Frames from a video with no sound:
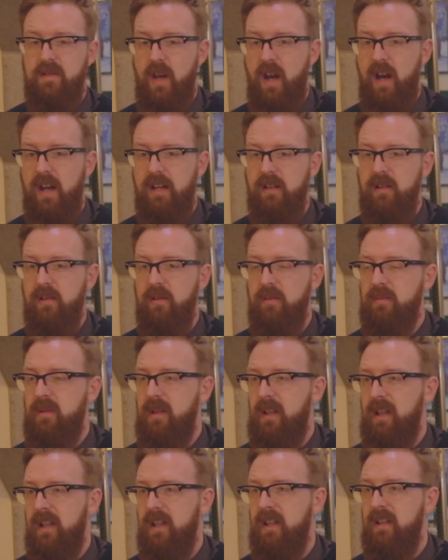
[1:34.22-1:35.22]
tidied up,
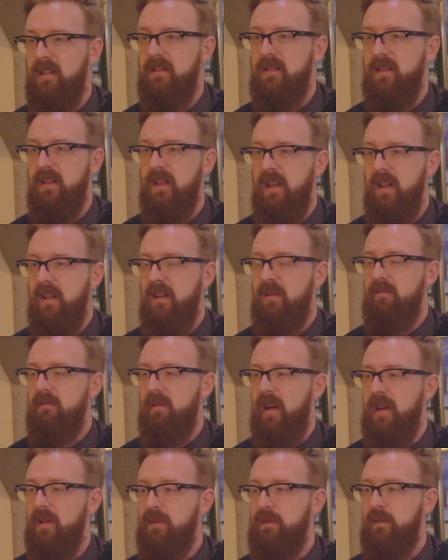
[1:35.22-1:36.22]
cleaned,
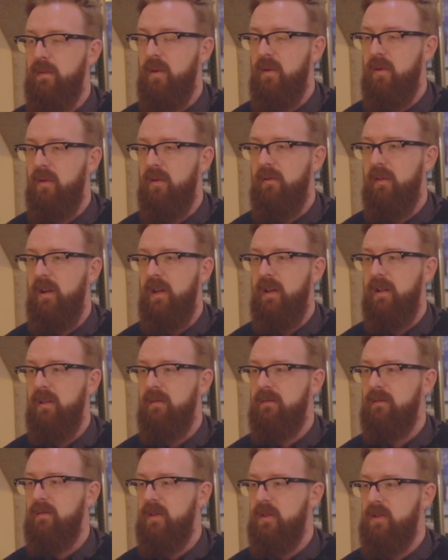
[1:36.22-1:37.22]
ready for
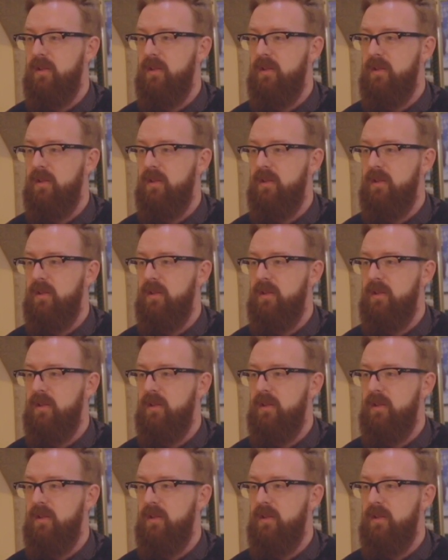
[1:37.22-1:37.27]
the